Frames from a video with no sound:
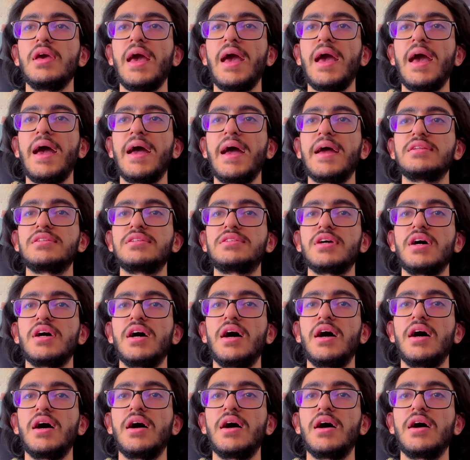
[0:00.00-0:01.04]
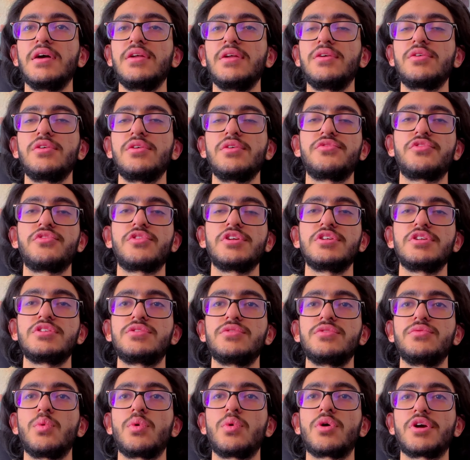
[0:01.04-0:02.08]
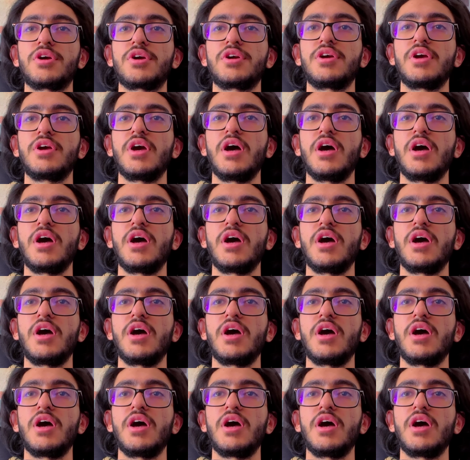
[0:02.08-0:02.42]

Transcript: And in order for this to work,